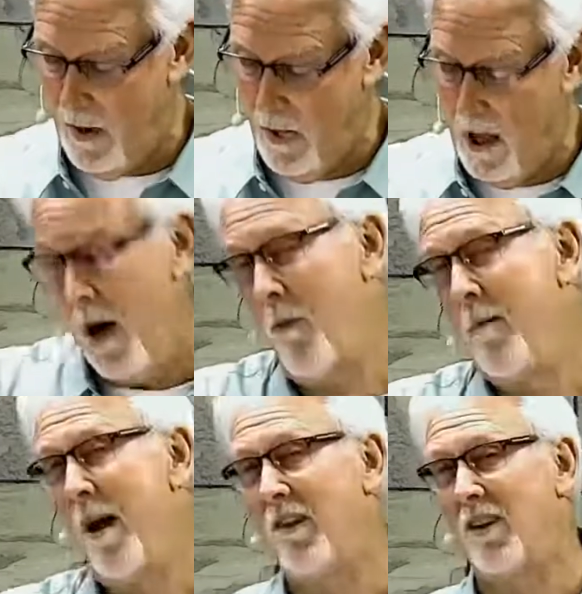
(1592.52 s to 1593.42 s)
And we
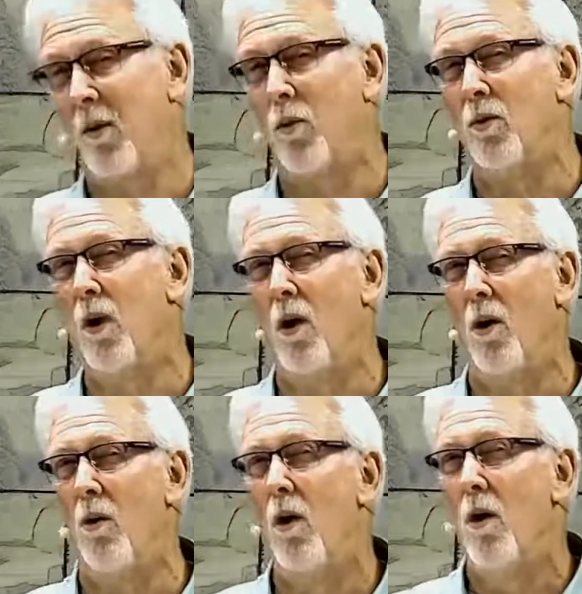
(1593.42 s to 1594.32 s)
may say, well,
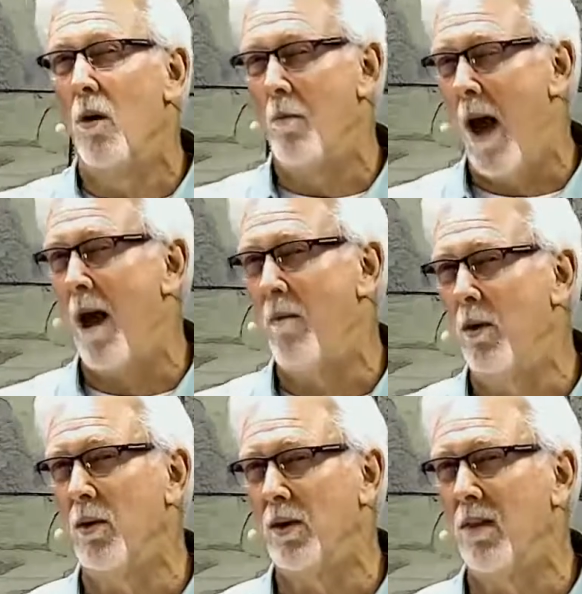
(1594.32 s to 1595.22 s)
no, man
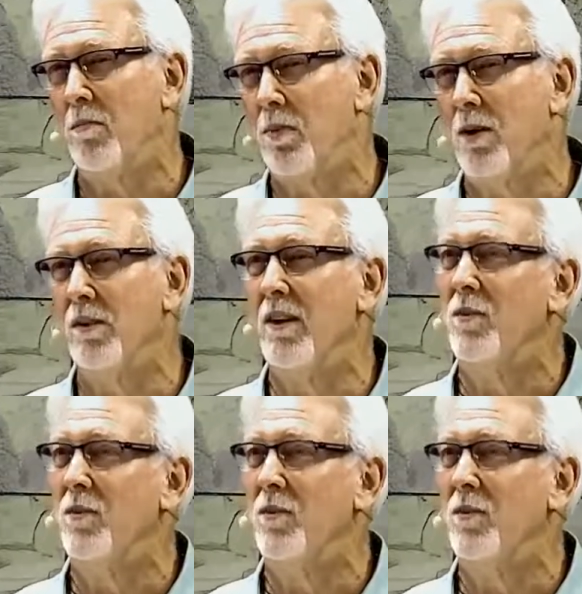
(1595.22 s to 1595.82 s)
built these buildings.